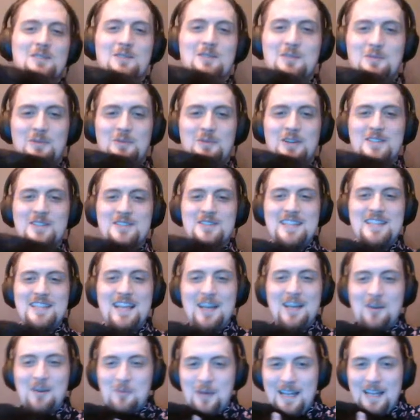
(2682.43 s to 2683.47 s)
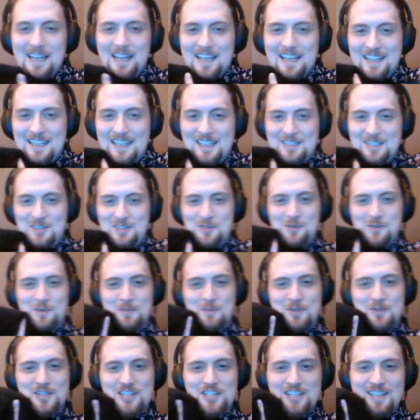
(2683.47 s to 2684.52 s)
Once they awaken, I do
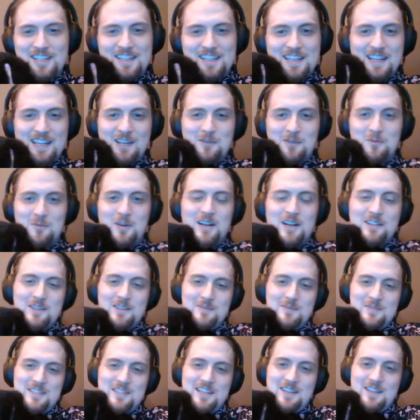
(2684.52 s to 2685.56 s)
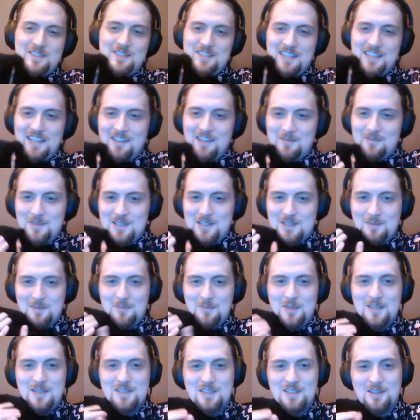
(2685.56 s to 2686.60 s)
appreciate they can walk themselves and give me some
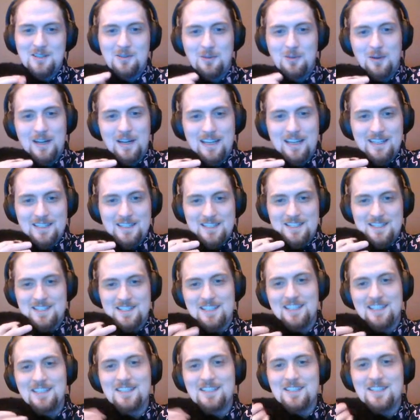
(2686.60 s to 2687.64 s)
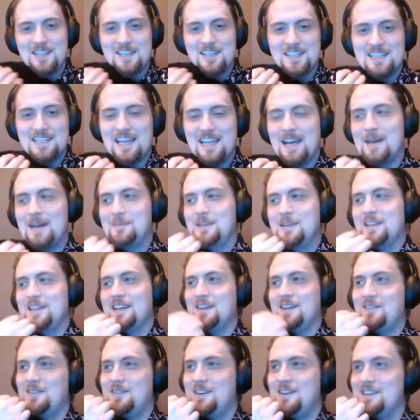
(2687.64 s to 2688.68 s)
peace and quiet to sing to the tabby
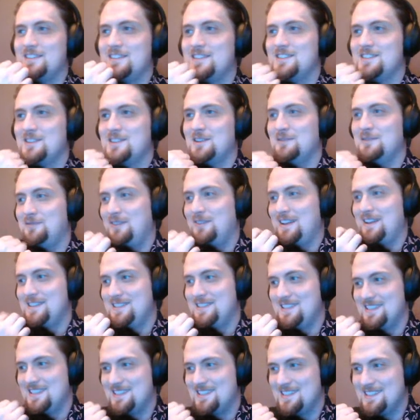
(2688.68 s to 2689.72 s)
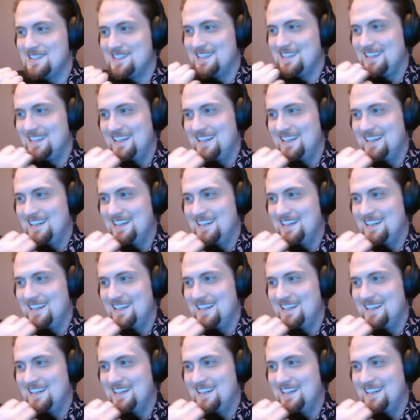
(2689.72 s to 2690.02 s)
that crosses our fences.